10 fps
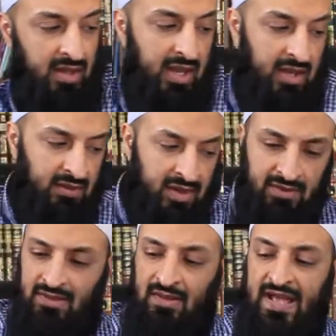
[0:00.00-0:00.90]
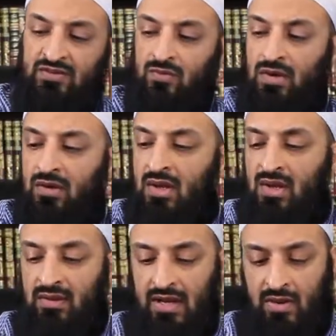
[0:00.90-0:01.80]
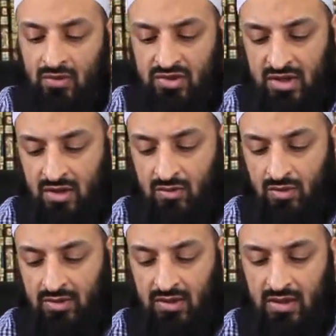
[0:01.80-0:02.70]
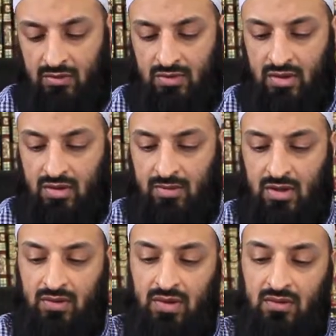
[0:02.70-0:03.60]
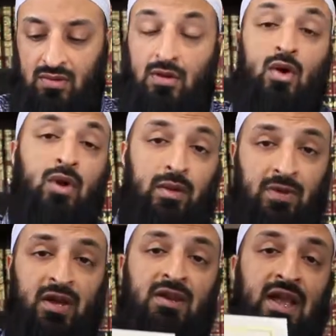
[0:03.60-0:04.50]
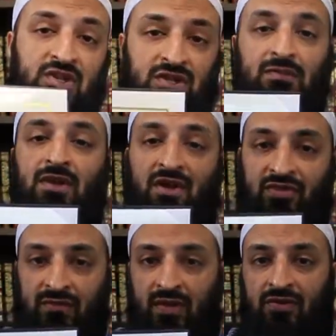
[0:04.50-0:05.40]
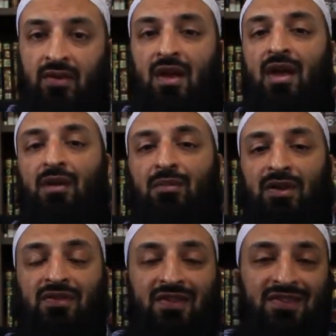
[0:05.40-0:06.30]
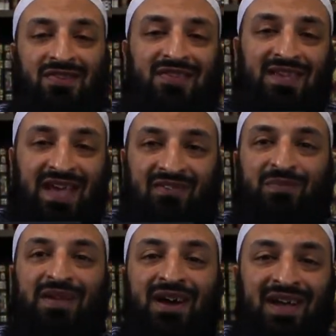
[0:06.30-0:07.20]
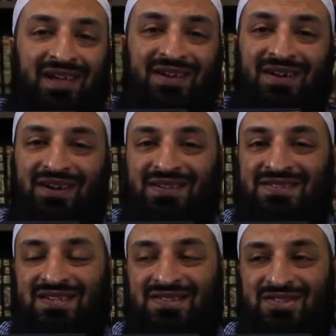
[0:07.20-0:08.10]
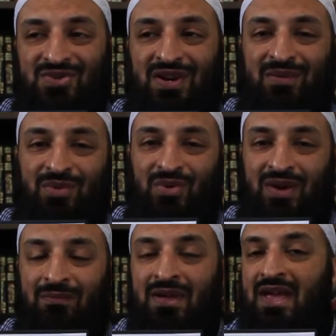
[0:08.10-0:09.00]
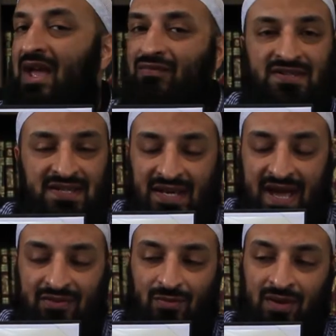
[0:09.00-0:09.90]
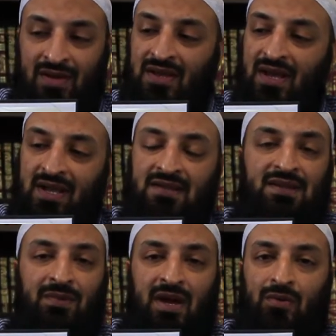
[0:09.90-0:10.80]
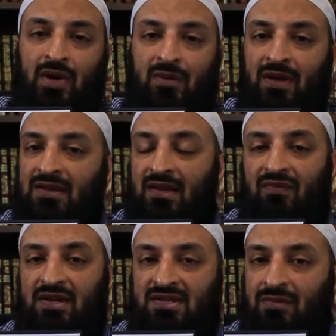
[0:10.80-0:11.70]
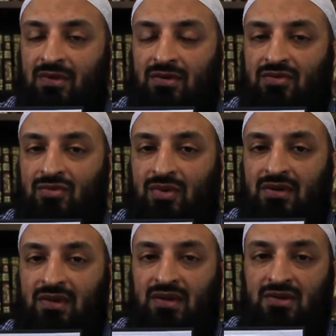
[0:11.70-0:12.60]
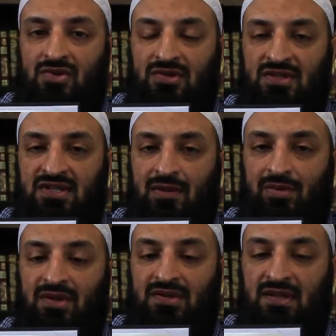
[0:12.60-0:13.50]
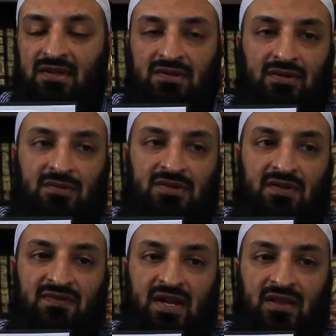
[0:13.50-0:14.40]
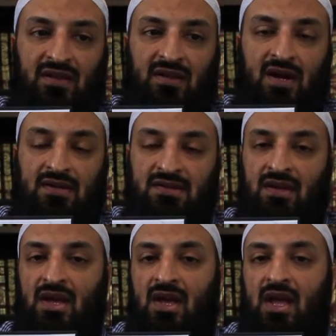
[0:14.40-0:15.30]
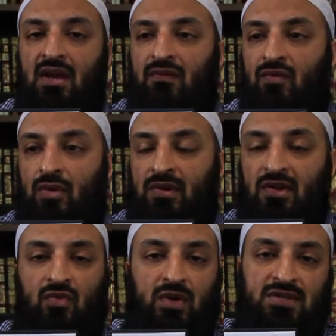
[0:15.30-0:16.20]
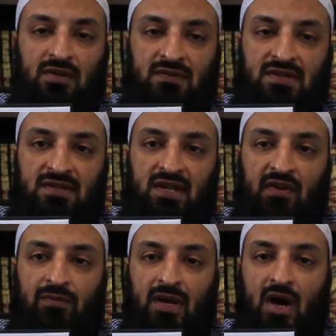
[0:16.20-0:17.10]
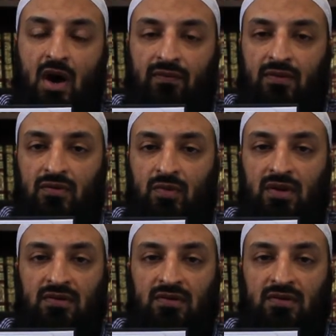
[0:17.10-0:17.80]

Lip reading: And the last one that I will share with and I will talk about, and no, I'm not an agent because of this, but this is the FBI Citizens Training Program. Every state has one. Again, something I would recommend, that very similar to what the New Jersey State Police did in terms of telling us and informing us what services the FBI offers, what